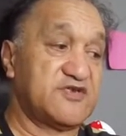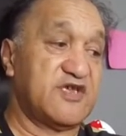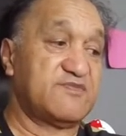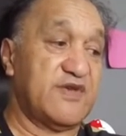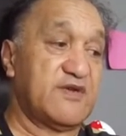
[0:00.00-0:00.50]

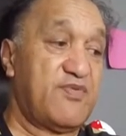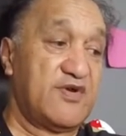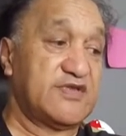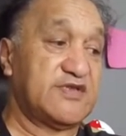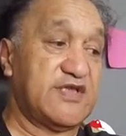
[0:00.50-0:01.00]
She's been
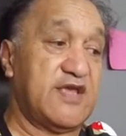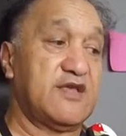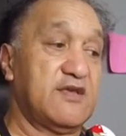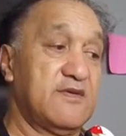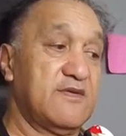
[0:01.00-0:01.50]
appointed there
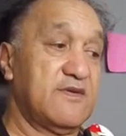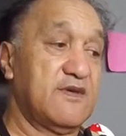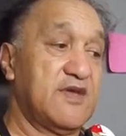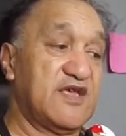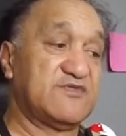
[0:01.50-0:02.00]

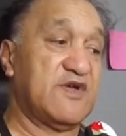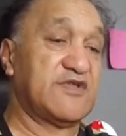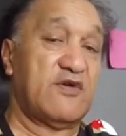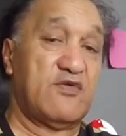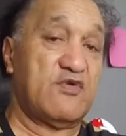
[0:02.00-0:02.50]
as
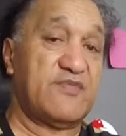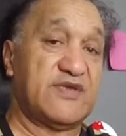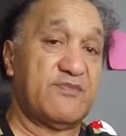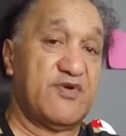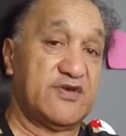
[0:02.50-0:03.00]
well. They're all
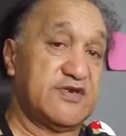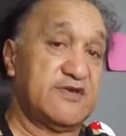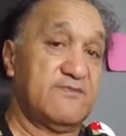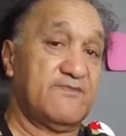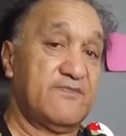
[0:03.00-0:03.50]
being
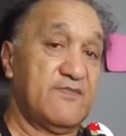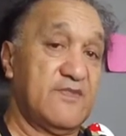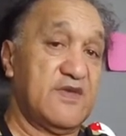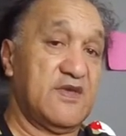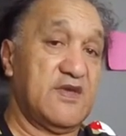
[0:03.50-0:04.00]
appointed
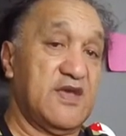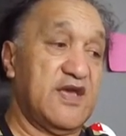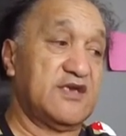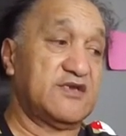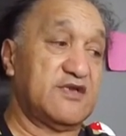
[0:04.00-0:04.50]

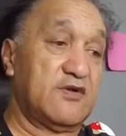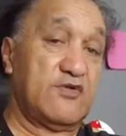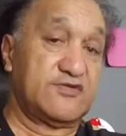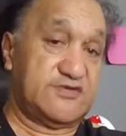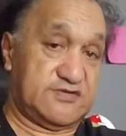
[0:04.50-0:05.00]
and the
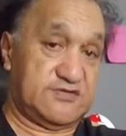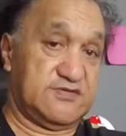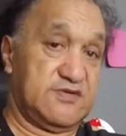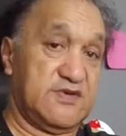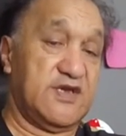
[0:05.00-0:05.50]
lords
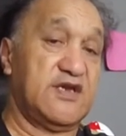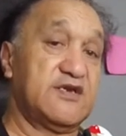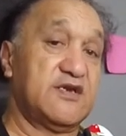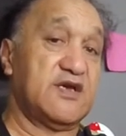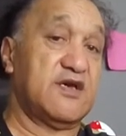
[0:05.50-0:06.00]

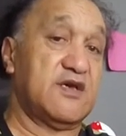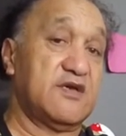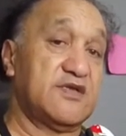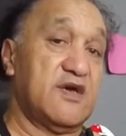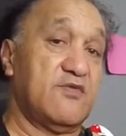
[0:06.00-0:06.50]
in the,
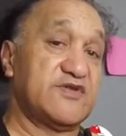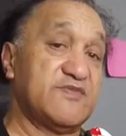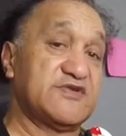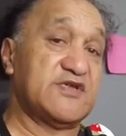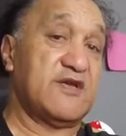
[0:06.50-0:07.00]
the
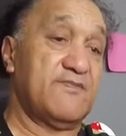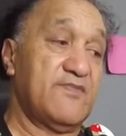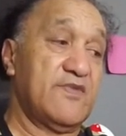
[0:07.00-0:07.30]
Westminster